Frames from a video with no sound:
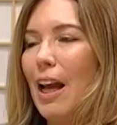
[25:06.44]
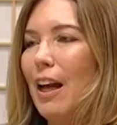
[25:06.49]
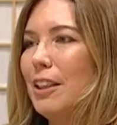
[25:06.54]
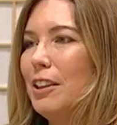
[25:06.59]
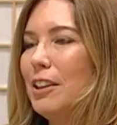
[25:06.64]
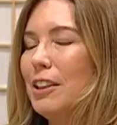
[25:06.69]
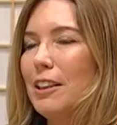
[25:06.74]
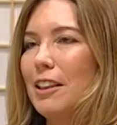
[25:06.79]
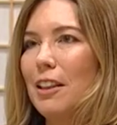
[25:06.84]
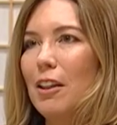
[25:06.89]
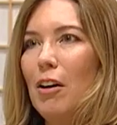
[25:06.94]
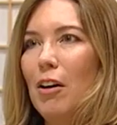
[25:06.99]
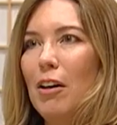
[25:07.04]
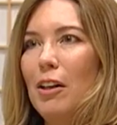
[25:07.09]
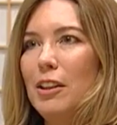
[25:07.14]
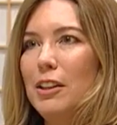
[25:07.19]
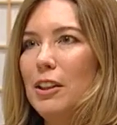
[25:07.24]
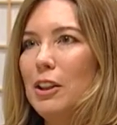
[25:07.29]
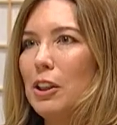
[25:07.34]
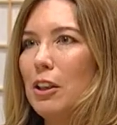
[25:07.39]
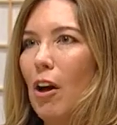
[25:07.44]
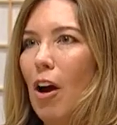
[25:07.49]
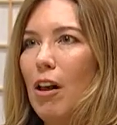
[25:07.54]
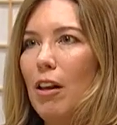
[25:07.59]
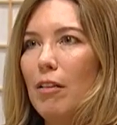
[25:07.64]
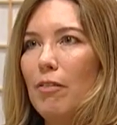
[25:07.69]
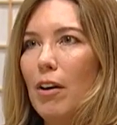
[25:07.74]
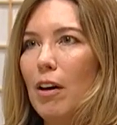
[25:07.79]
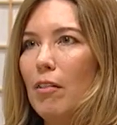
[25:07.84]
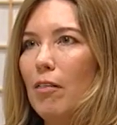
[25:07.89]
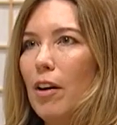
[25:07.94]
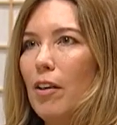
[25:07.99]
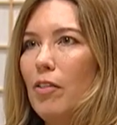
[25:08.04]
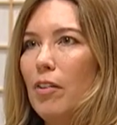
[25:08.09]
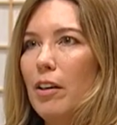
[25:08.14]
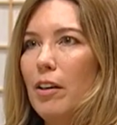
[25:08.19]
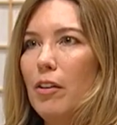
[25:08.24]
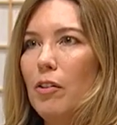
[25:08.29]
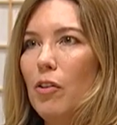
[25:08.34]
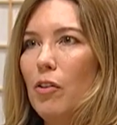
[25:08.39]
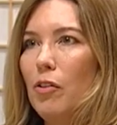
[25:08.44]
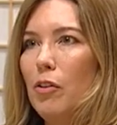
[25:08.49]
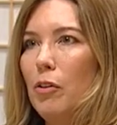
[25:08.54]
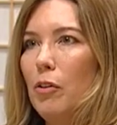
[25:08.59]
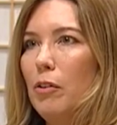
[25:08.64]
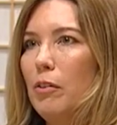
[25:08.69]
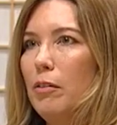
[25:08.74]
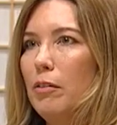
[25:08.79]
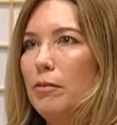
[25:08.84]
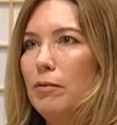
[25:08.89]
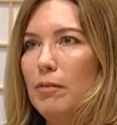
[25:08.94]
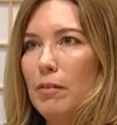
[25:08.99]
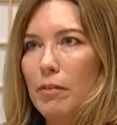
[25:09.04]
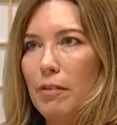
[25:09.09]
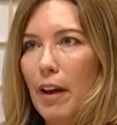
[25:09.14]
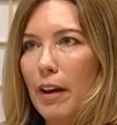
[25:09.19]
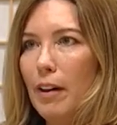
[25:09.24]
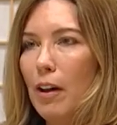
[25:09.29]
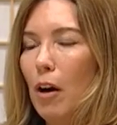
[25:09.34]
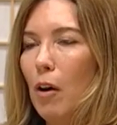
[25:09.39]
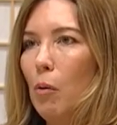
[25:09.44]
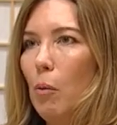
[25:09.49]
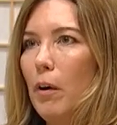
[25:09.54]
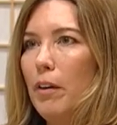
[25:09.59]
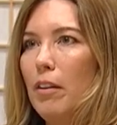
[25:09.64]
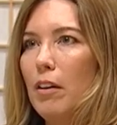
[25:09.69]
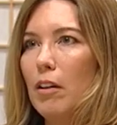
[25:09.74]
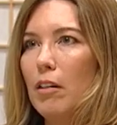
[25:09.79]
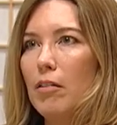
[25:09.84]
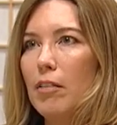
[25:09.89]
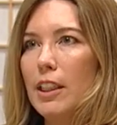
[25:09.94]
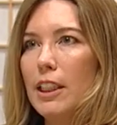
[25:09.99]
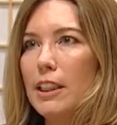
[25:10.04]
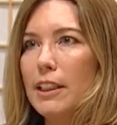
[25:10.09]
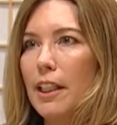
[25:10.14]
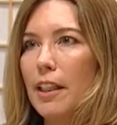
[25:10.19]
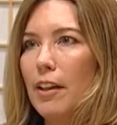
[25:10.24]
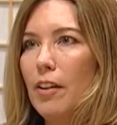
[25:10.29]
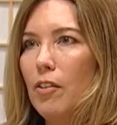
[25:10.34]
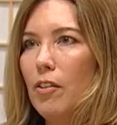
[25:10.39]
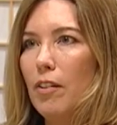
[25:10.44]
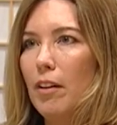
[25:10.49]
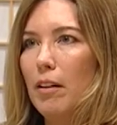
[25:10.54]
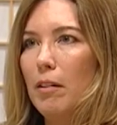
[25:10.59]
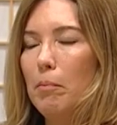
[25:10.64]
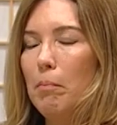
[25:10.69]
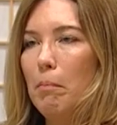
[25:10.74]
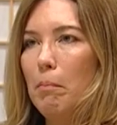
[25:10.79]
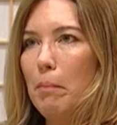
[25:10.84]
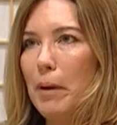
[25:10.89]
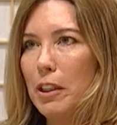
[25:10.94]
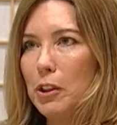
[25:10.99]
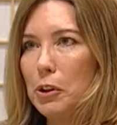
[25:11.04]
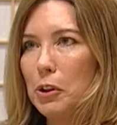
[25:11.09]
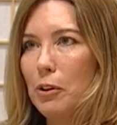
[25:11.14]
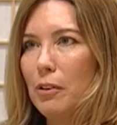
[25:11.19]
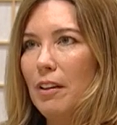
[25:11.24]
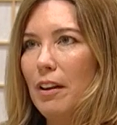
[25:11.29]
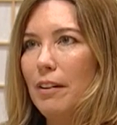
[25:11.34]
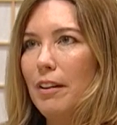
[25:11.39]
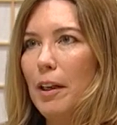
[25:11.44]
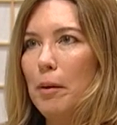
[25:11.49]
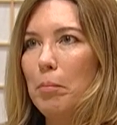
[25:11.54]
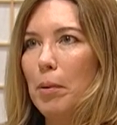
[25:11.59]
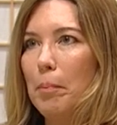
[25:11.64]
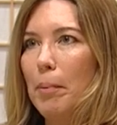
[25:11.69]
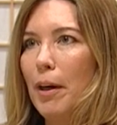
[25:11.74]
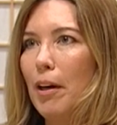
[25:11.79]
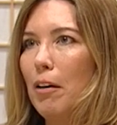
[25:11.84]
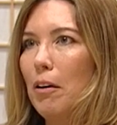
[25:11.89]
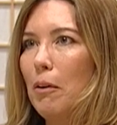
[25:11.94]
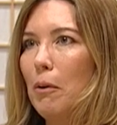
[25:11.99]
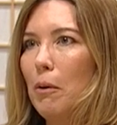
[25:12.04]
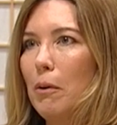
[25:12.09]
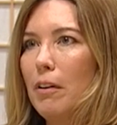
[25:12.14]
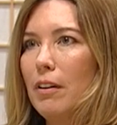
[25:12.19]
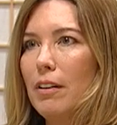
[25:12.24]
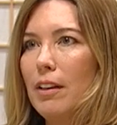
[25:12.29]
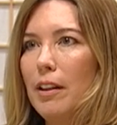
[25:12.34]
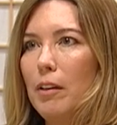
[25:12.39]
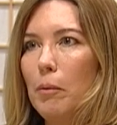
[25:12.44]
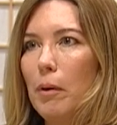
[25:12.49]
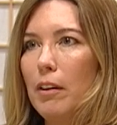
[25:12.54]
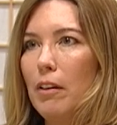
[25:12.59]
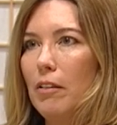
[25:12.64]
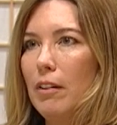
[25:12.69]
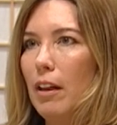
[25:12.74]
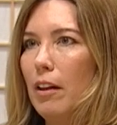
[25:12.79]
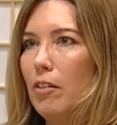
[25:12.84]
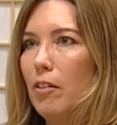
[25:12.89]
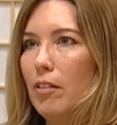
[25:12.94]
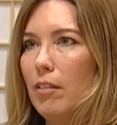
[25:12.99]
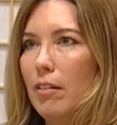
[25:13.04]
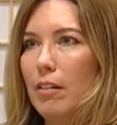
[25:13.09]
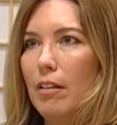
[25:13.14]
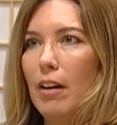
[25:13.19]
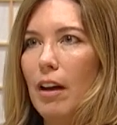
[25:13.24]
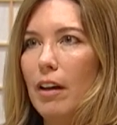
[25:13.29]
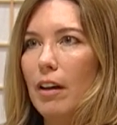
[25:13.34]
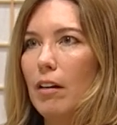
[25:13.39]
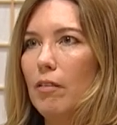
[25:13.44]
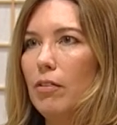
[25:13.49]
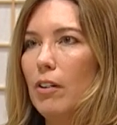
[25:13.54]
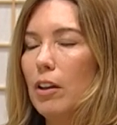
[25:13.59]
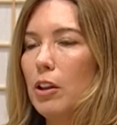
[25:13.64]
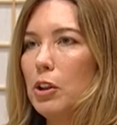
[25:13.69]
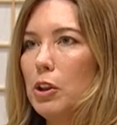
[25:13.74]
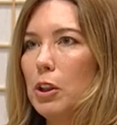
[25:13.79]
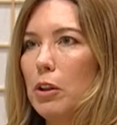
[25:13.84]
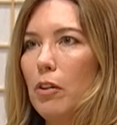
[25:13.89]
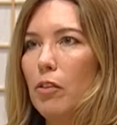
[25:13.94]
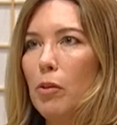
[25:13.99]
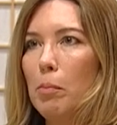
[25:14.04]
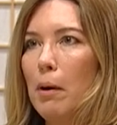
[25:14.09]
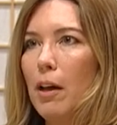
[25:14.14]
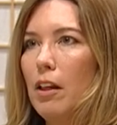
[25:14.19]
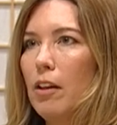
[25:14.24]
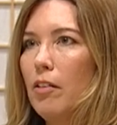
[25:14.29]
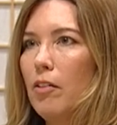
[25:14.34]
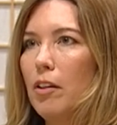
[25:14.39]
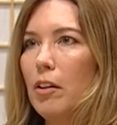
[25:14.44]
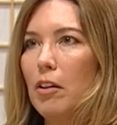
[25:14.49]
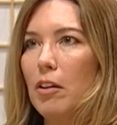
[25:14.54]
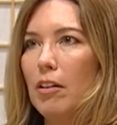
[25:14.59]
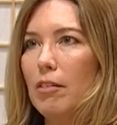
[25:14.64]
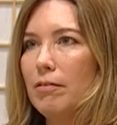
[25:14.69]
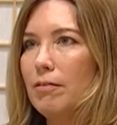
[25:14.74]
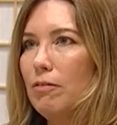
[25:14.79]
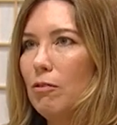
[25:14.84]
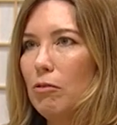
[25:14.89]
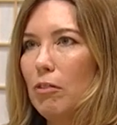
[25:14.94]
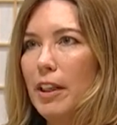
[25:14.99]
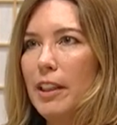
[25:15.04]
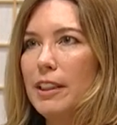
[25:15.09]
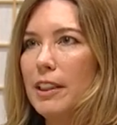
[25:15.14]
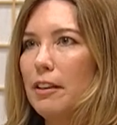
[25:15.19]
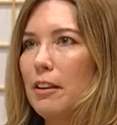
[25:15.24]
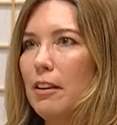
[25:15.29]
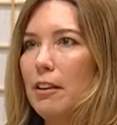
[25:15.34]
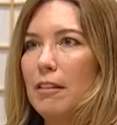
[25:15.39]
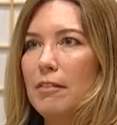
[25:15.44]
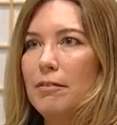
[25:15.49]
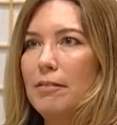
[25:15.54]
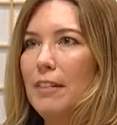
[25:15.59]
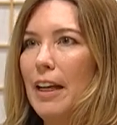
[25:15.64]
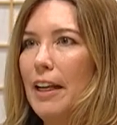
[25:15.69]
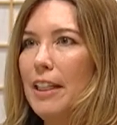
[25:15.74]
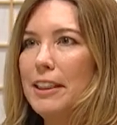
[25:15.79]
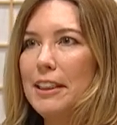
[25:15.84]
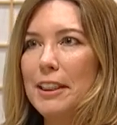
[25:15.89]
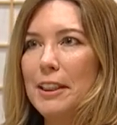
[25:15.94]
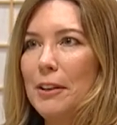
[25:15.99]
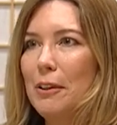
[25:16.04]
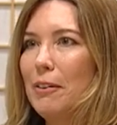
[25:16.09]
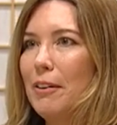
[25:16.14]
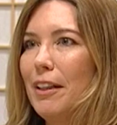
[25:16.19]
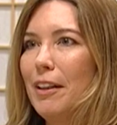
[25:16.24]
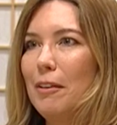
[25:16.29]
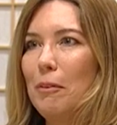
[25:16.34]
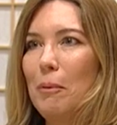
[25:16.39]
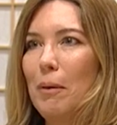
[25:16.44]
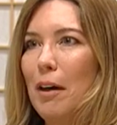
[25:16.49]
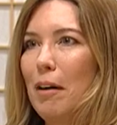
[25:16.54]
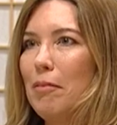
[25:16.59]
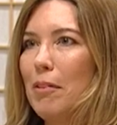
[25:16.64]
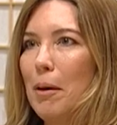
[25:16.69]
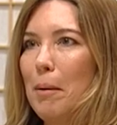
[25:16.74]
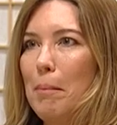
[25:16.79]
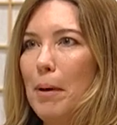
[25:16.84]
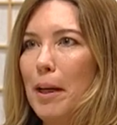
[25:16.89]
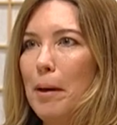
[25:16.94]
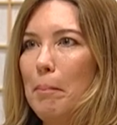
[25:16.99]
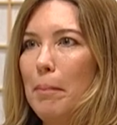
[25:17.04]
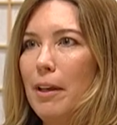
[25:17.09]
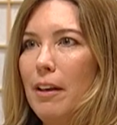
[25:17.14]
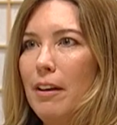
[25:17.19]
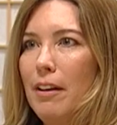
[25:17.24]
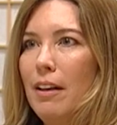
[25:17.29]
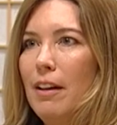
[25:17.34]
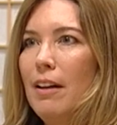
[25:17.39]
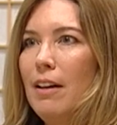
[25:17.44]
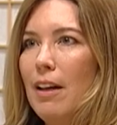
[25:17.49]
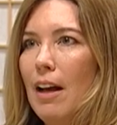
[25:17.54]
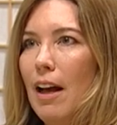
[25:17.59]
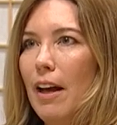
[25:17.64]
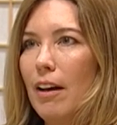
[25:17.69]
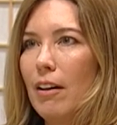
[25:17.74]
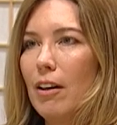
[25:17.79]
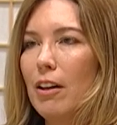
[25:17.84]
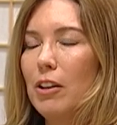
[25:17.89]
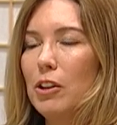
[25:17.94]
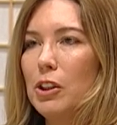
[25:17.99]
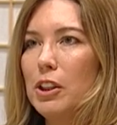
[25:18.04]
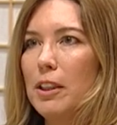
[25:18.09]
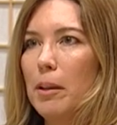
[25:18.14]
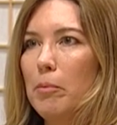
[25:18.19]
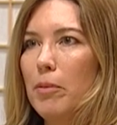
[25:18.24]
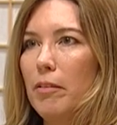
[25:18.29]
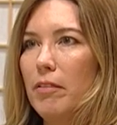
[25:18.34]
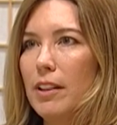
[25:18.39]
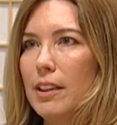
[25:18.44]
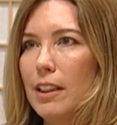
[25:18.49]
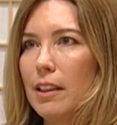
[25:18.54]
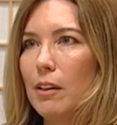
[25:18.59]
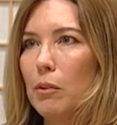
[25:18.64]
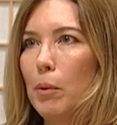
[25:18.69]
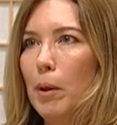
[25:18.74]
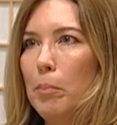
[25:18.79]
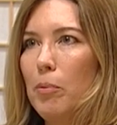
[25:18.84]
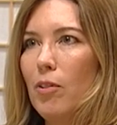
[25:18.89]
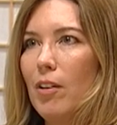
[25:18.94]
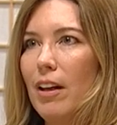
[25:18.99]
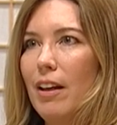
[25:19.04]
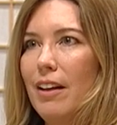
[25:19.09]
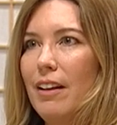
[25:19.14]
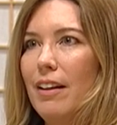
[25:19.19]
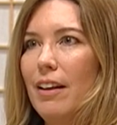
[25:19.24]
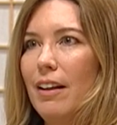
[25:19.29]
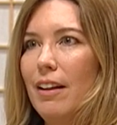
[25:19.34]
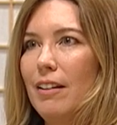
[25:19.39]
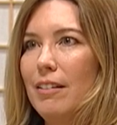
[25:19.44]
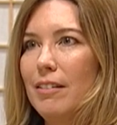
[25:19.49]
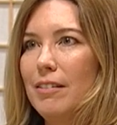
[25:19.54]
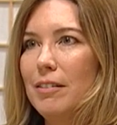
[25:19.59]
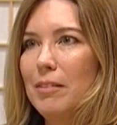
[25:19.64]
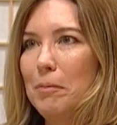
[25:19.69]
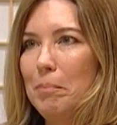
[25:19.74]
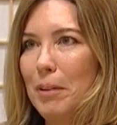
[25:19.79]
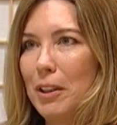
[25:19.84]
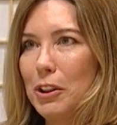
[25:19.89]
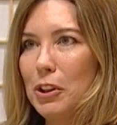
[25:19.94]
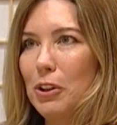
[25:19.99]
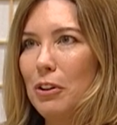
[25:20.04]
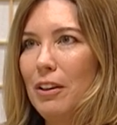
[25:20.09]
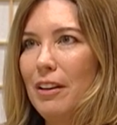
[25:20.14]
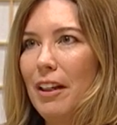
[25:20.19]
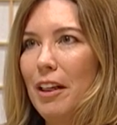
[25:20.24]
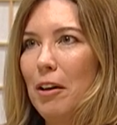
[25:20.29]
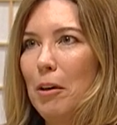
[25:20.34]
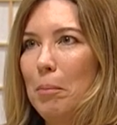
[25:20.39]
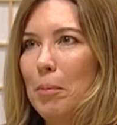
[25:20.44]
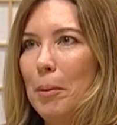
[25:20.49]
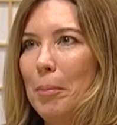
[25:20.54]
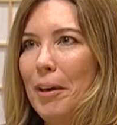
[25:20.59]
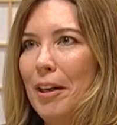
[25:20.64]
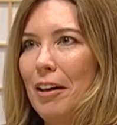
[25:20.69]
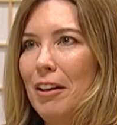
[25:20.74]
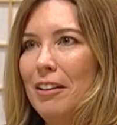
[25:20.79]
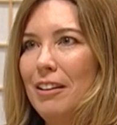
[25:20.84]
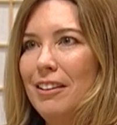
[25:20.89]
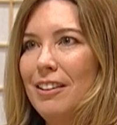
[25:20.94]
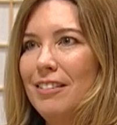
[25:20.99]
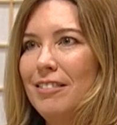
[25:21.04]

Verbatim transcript: I just encourage all of our residents to find out what their risk is and make sure that they prepare accordingly, whether that's getting a flood insurance policy or raising their AC unit, whatever it might be. I encourage them to visit the website and make sure they are prepared.